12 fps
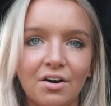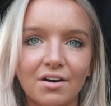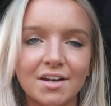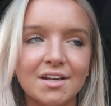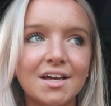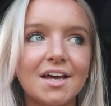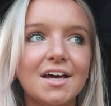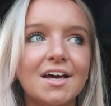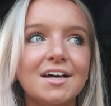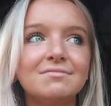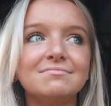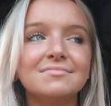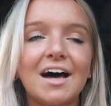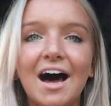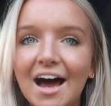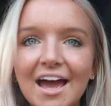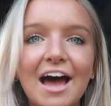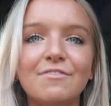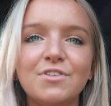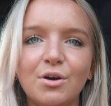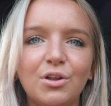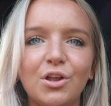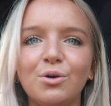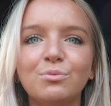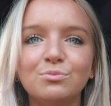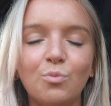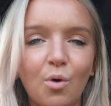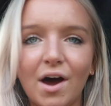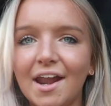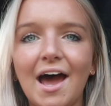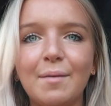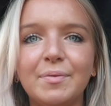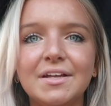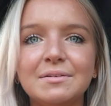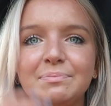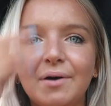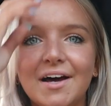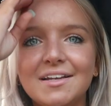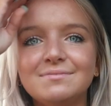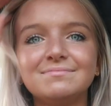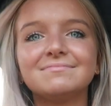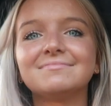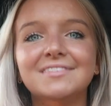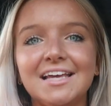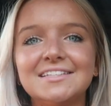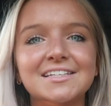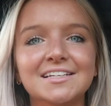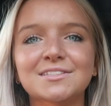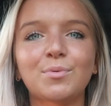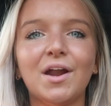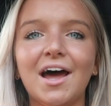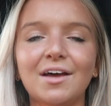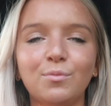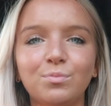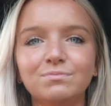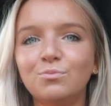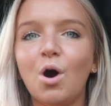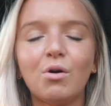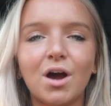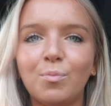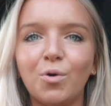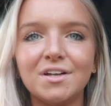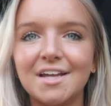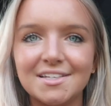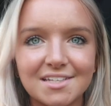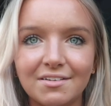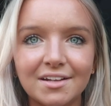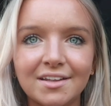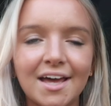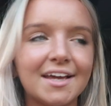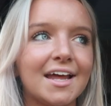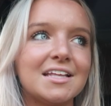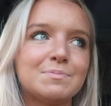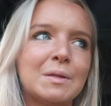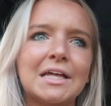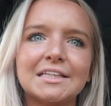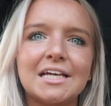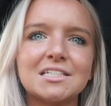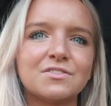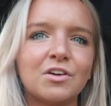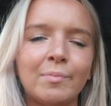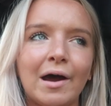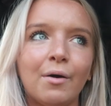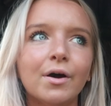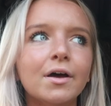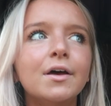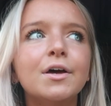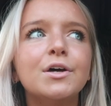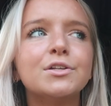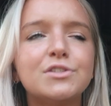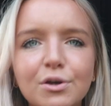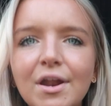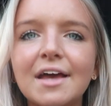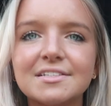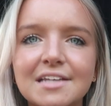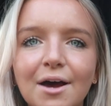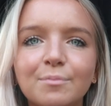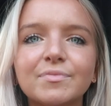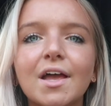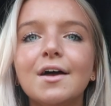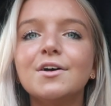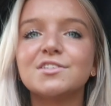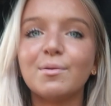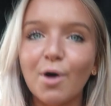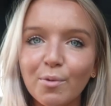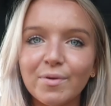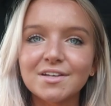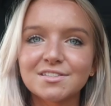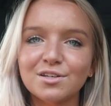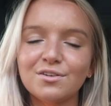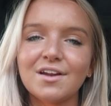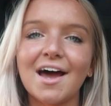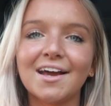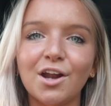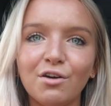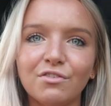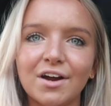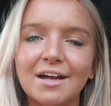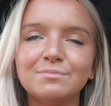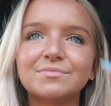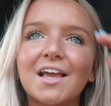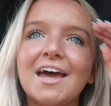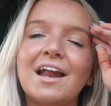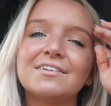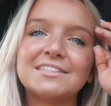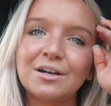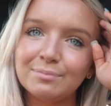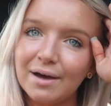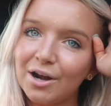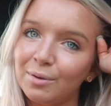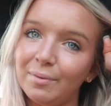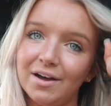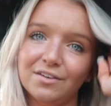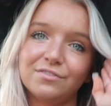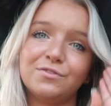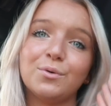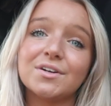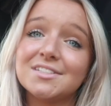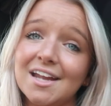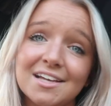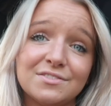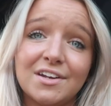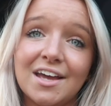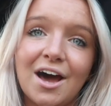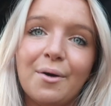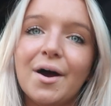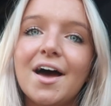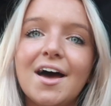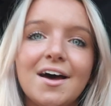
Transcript: gone. I have no clue what happened, but this is what I woke up one day sounding like, and it's been like this for about two days now. So I'm hoping soon I get over it and I'll sound better, but for today's video,